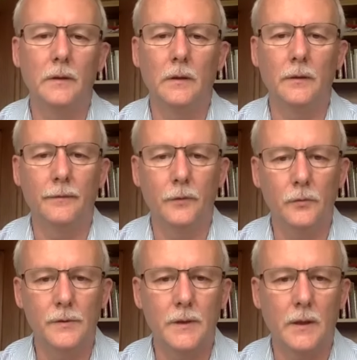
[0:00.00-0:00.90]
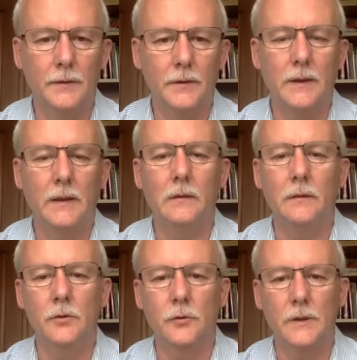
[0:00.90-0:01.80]
and the fruit started to heal,
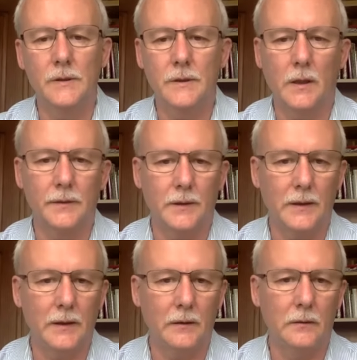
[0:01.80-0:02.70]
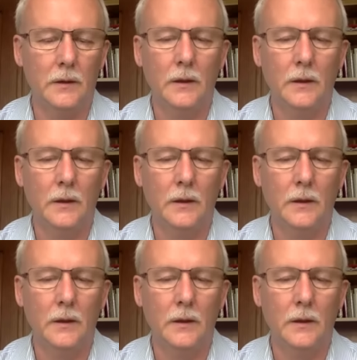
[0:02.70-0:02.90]
the trees started to heal